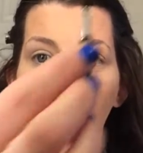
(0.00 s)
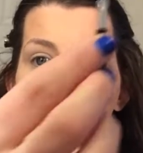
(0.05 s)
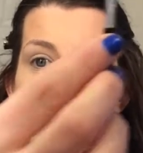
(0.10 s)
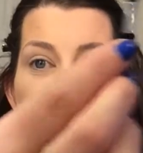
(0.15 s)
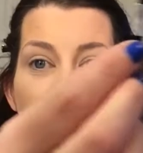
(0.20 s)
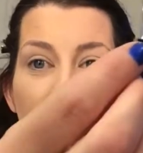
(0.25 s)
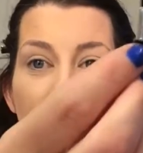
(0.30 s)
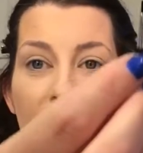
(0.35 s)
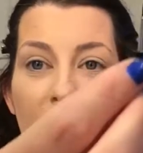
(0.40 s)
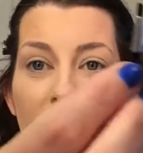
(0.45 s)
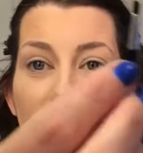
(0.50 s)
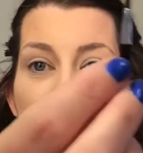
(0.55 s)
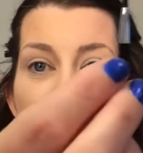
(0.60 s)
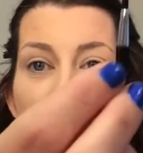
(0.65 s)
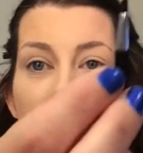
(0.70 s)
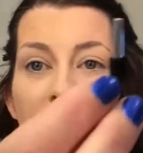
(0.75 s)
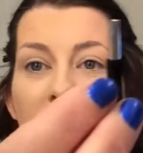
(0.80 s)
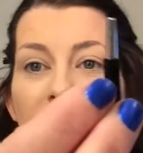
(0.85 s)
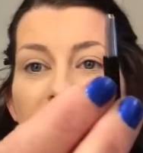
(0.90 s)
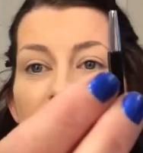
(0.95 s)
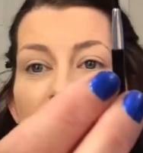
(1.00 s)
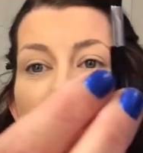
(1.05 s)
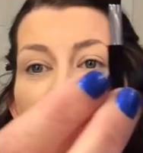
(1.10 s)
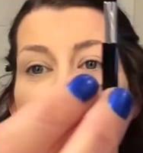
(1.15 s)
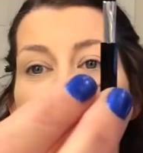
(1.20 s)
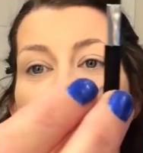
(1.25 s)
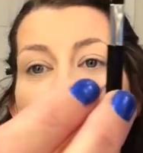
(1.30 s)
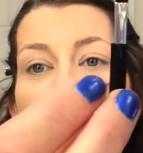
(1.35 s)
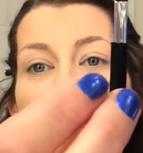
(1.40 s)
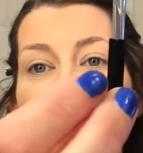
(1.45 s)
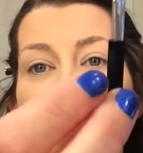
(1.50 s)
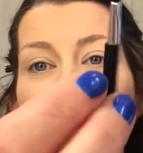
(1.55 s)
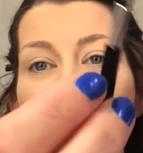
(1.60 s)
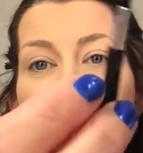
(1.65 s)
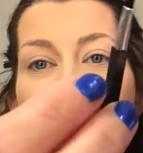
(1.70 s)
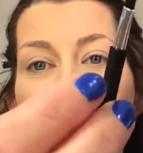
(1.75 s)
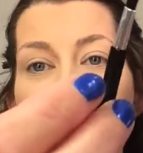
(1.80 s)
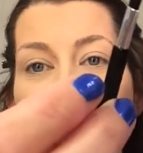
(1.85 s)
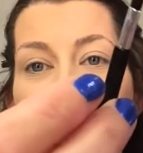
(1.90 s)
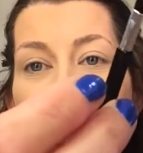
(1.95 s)
can barely hold this brush. How are you
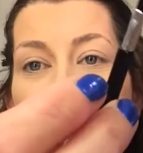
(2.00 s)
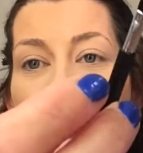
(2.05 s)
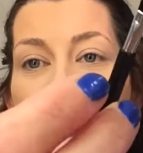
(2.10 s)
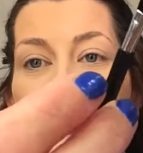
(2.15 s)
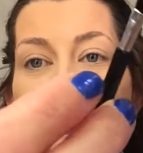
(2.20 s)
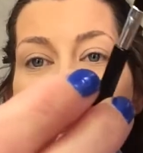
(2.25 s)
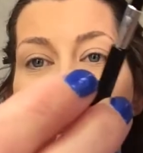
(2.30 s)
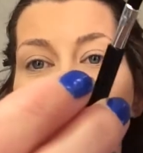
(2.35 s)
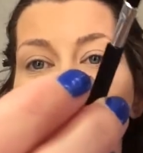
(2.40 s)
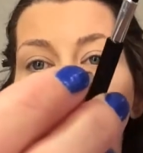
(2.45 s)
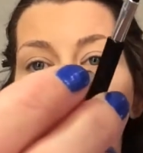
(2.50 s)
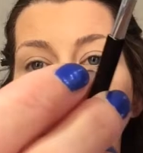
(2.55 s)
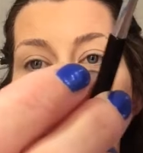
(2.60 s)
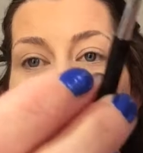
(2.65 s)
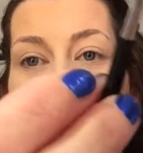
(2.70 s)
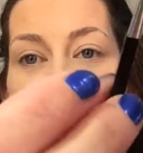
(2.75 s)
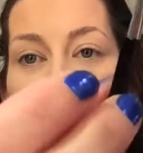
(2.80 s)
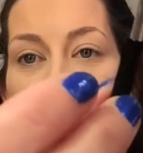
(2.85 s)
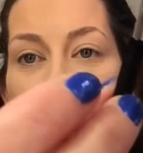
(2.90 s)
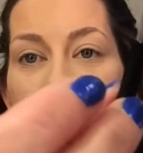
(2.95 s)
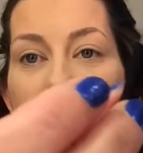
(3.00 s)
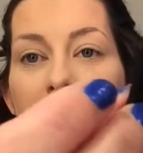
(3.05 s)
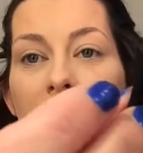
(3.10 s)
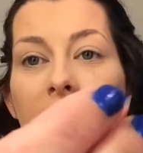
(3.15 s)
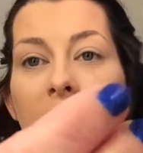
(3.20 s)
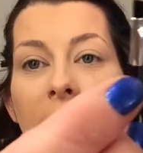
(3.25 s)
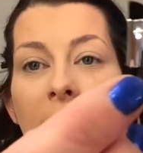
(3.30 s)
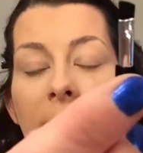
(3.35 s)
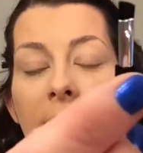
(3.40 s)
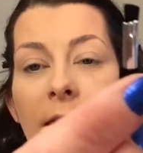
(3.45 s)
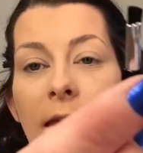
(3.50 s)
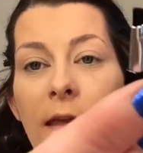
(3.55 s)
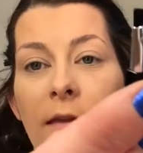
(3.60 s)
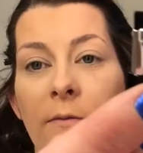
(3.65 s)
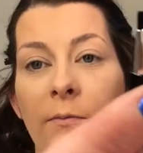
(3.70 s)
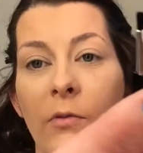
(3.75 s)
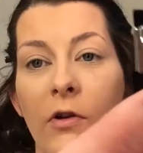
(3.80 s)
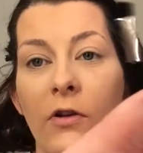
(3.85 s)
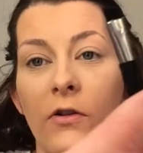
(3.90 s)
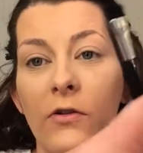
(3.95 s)
supposed to do your brows with this little tiny ass
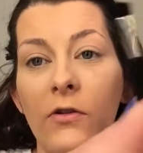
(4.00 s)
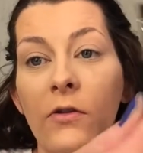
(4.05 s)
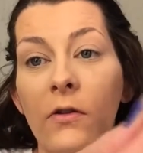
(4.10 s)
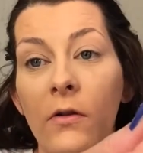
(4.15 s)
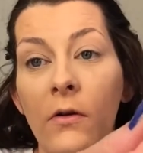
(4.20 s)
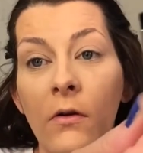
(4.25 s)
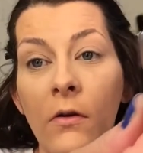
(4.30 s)
brush?